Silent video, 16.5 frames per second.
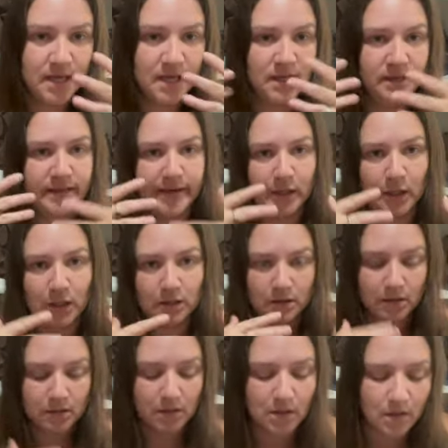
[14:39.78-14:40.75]
that are
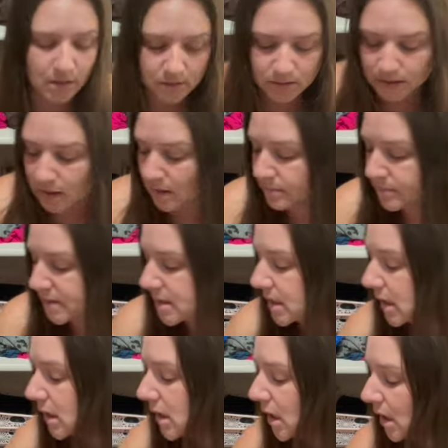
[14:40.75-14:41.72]
all encompassing,
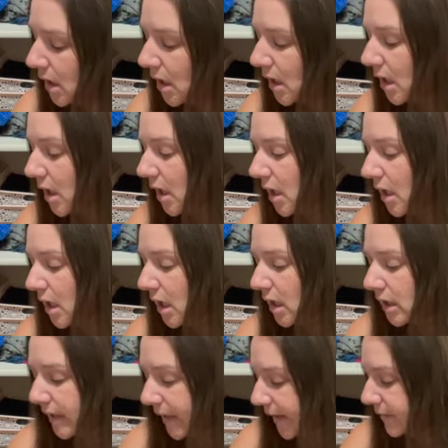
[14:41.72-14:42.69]

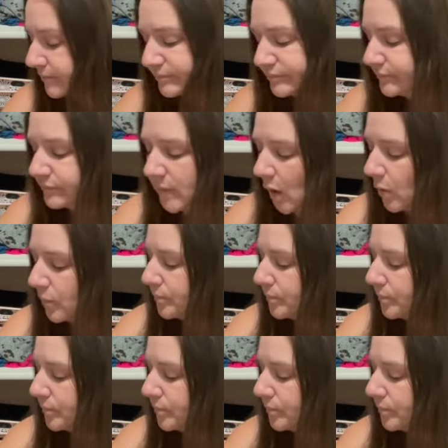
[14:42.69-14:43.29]
yeah, no.